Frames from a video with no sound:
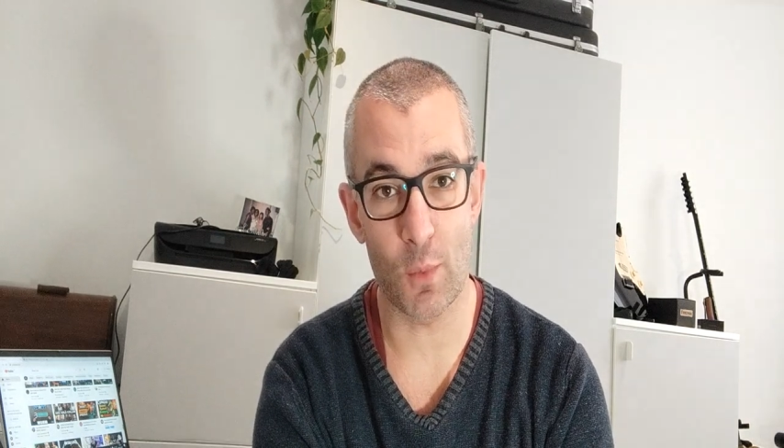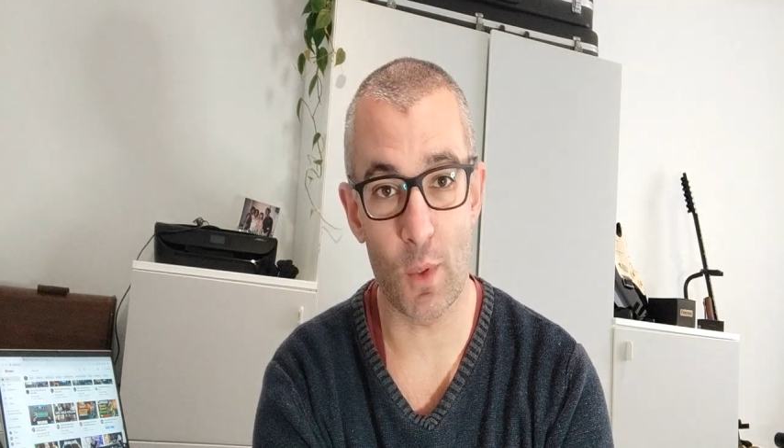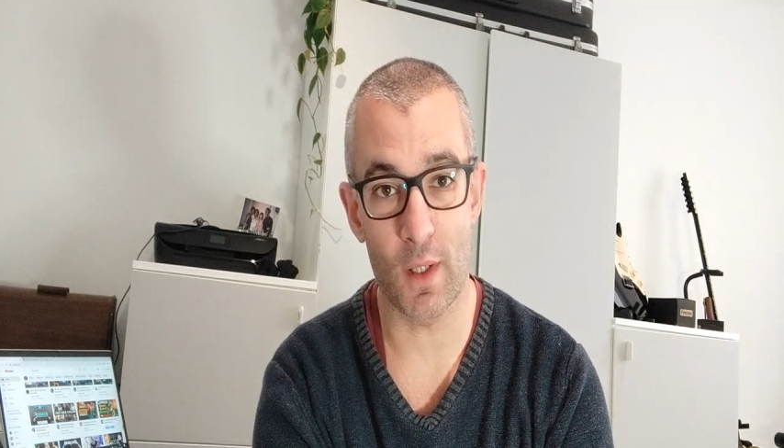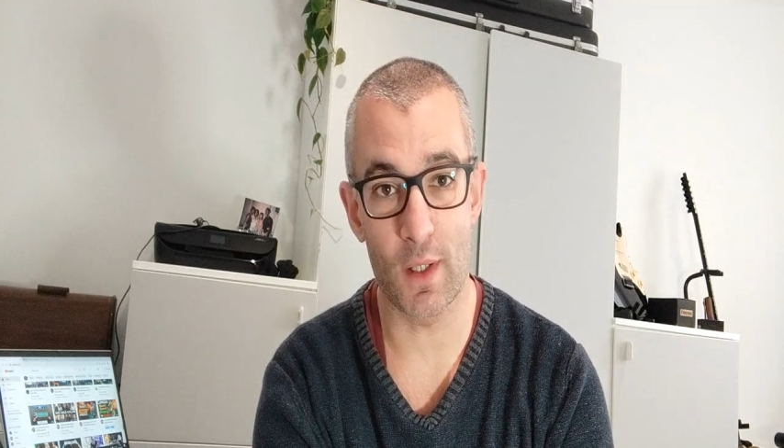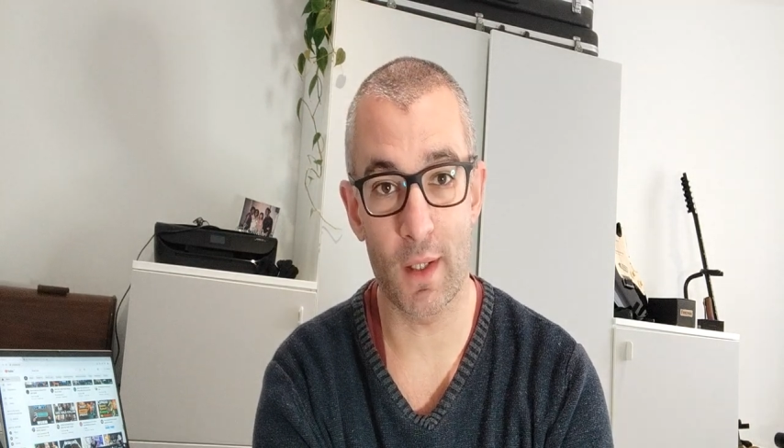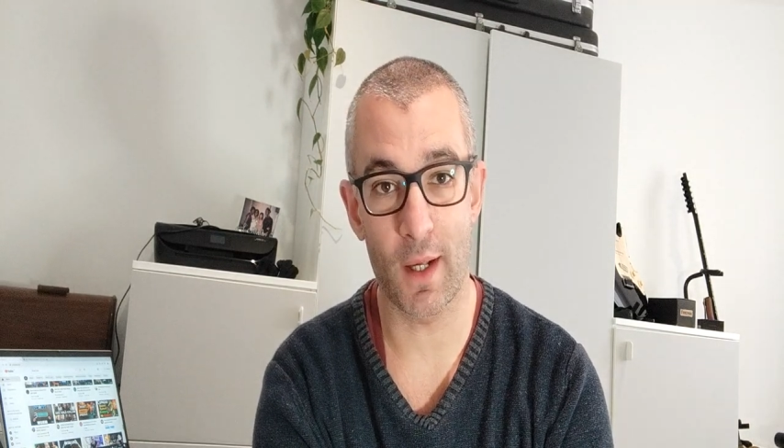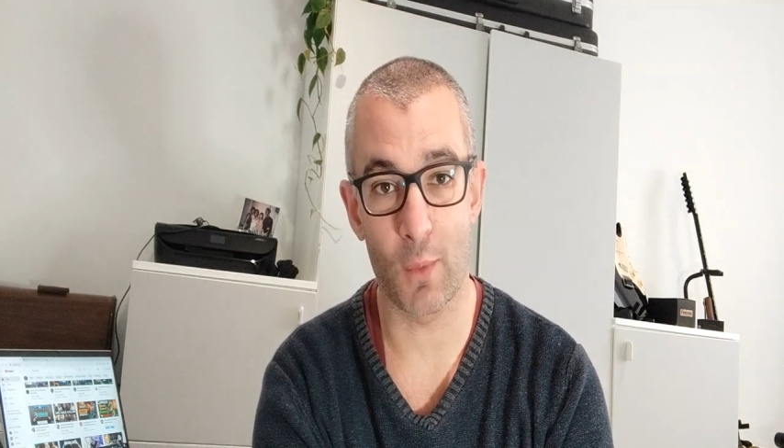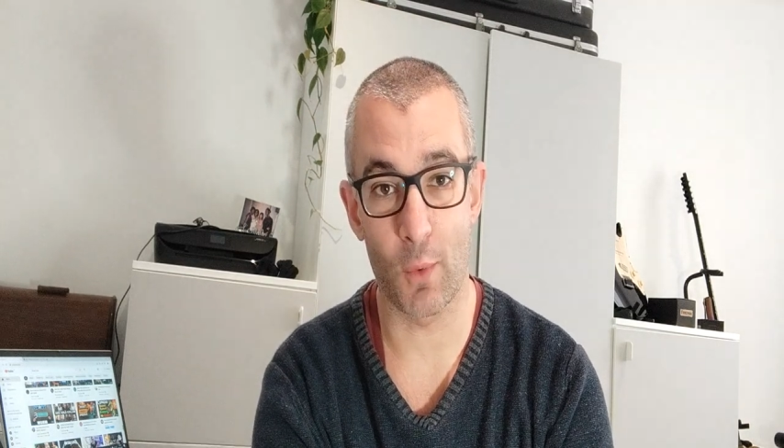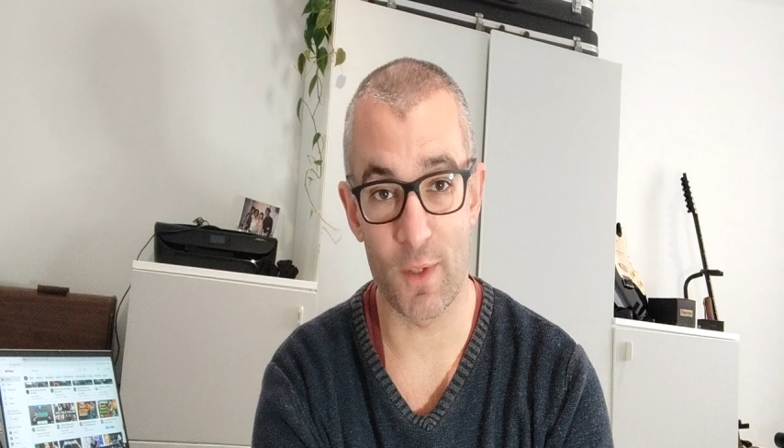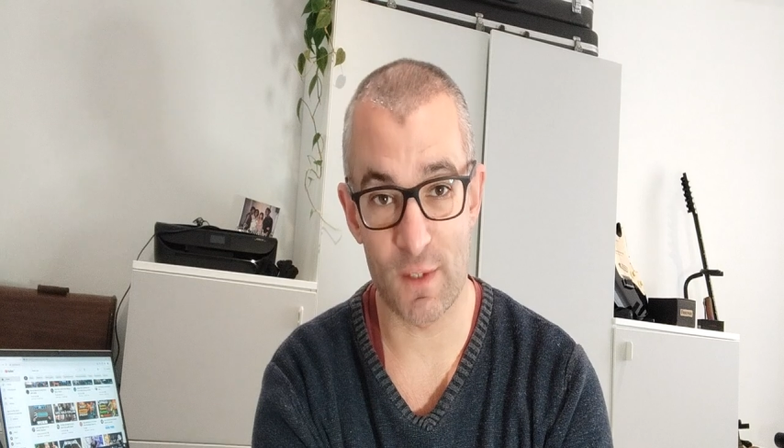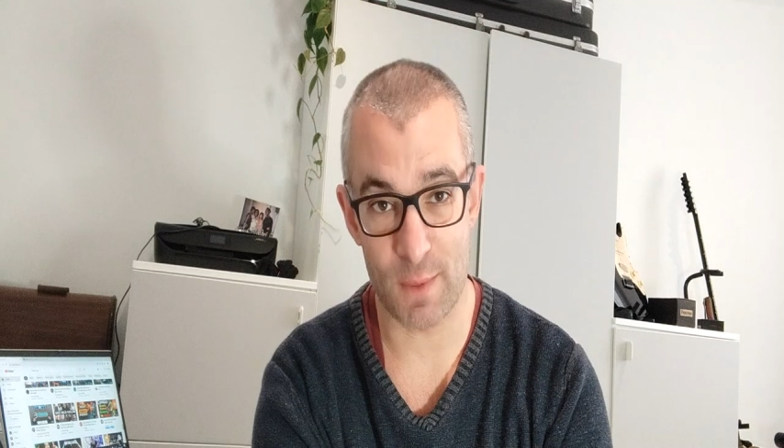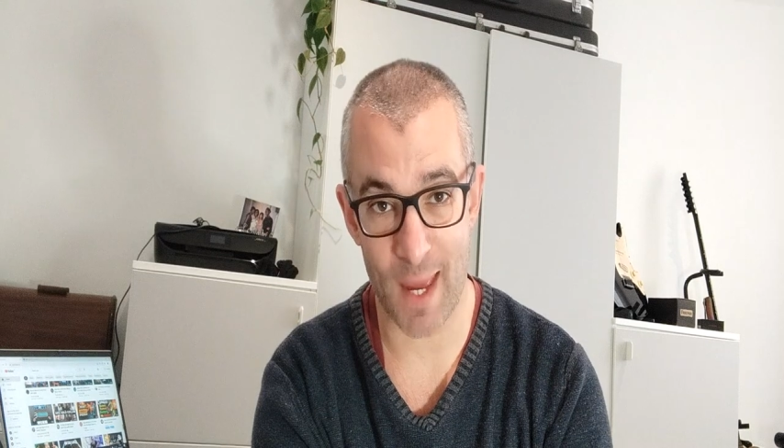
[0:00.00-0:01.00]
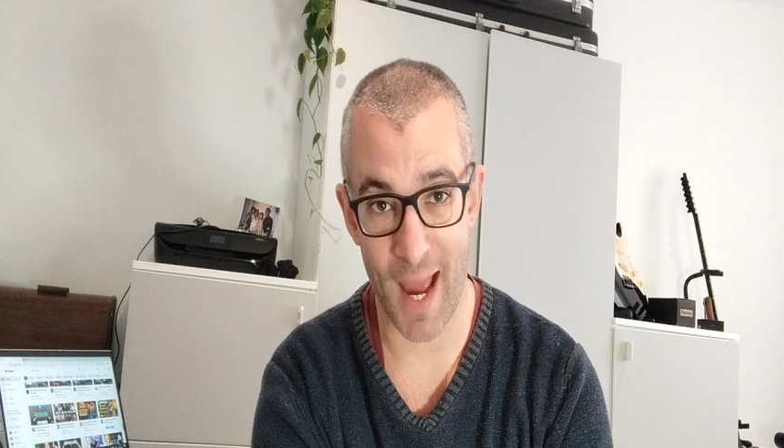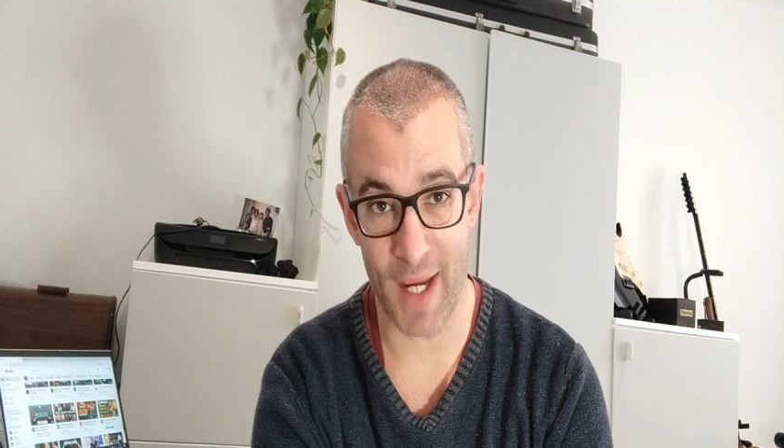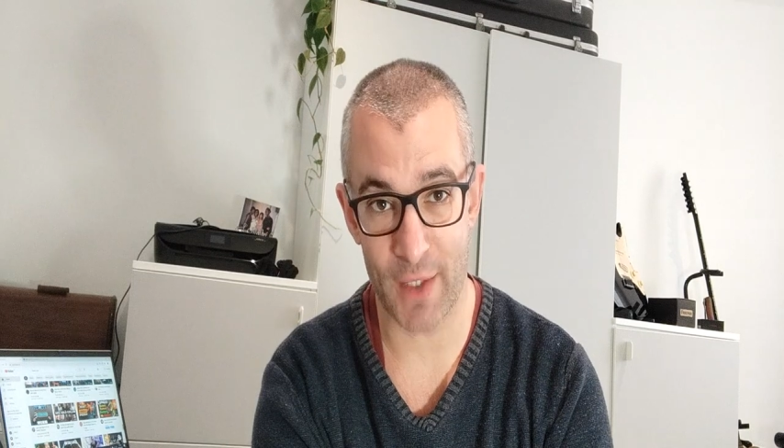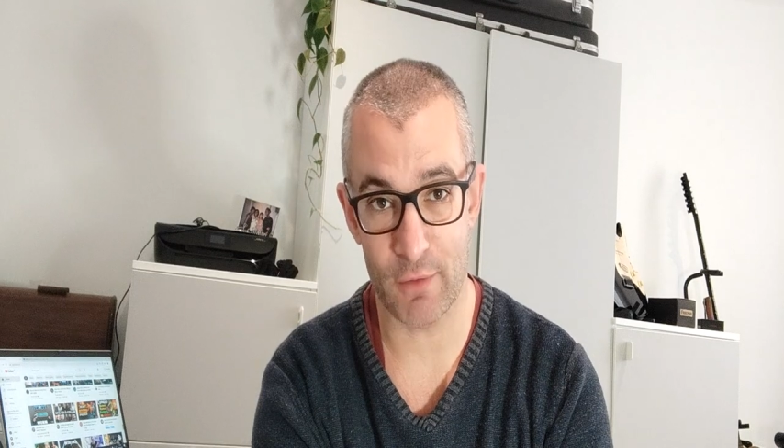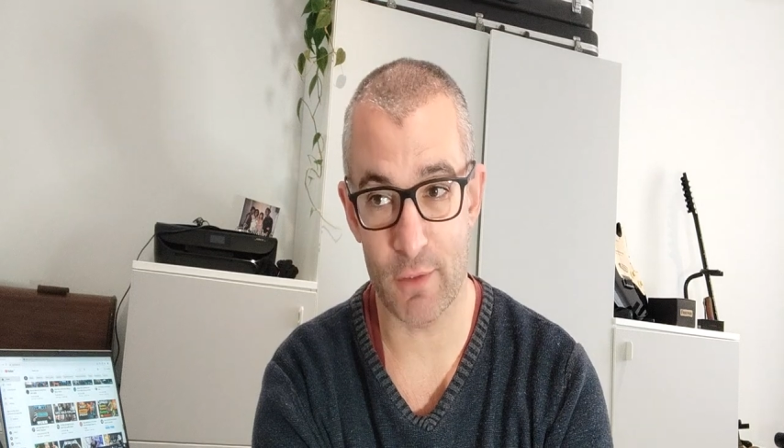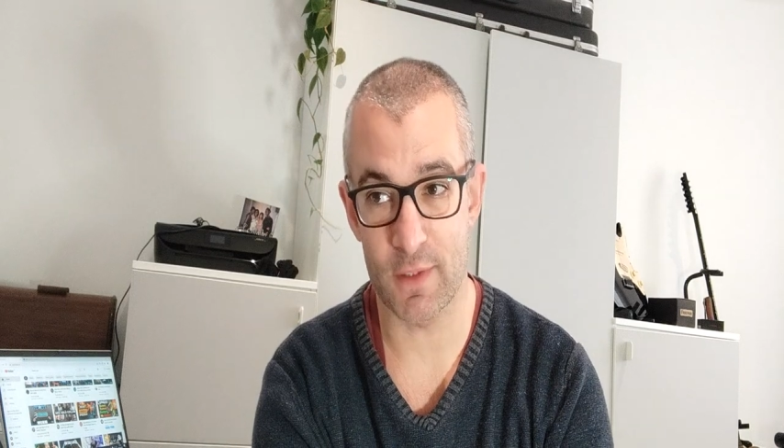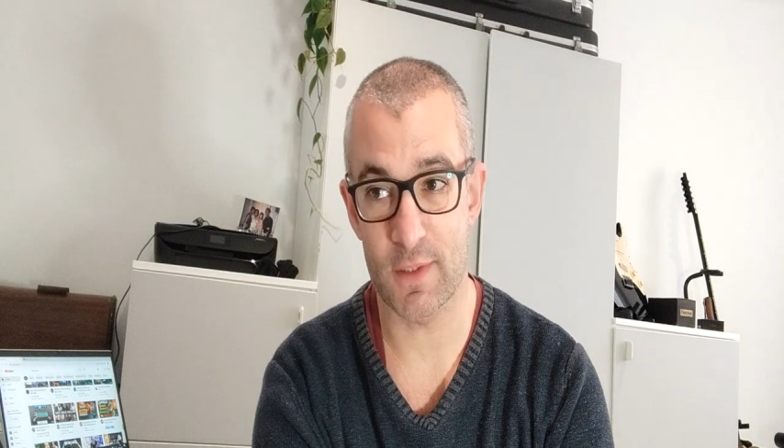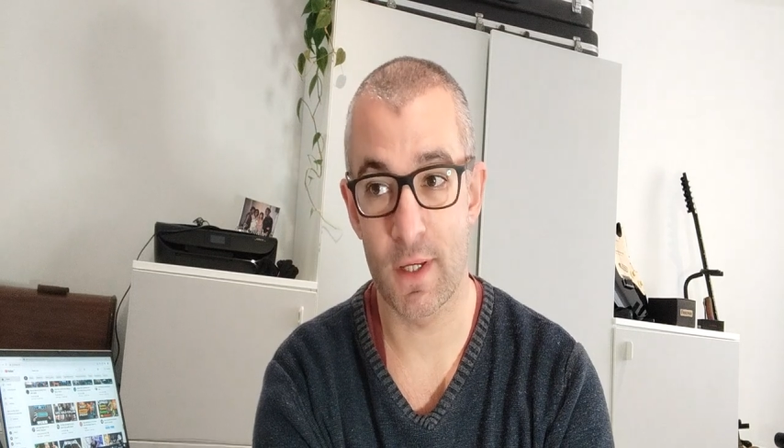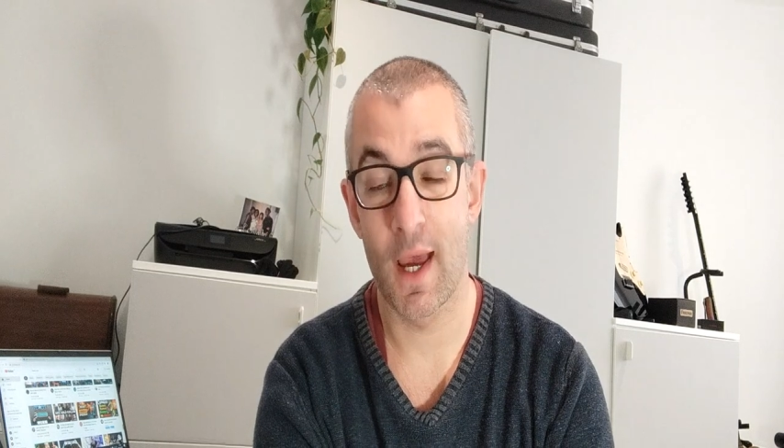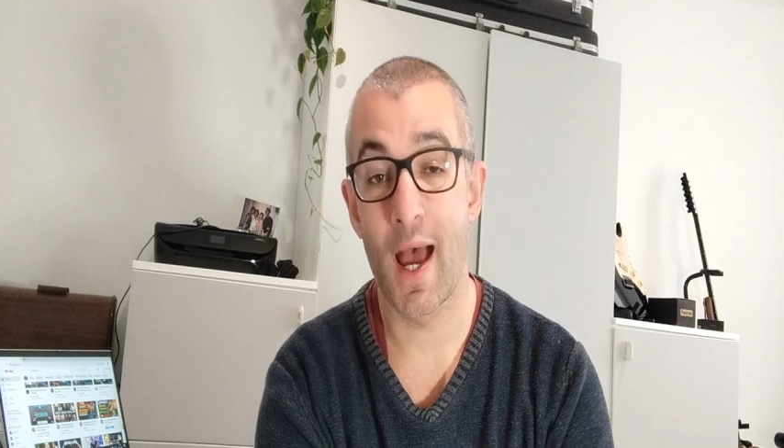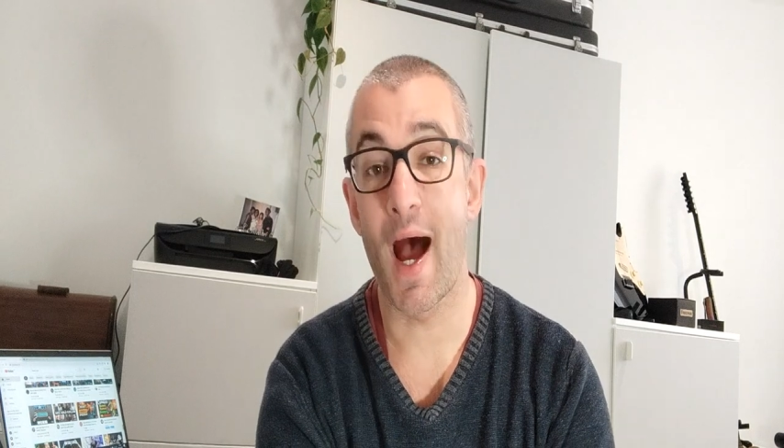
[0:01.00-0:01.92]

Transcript: work and I want it to be accurate